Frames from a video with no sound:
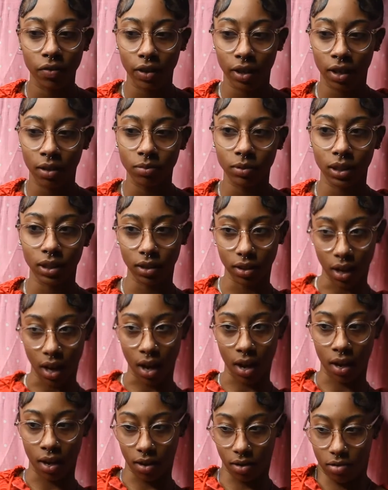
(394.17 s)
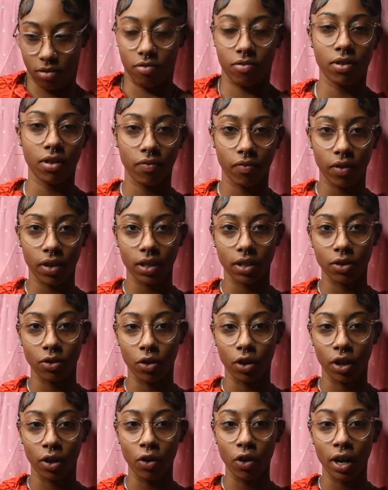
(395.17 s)
And I'm just like, what the fuck is
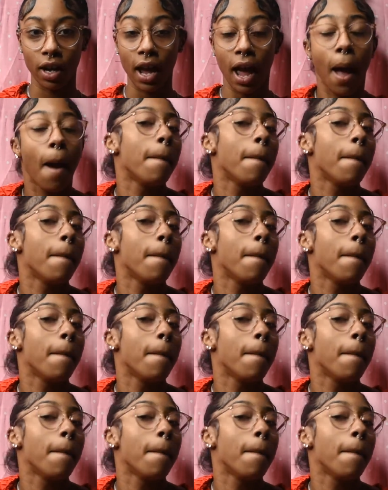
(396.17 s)
going on?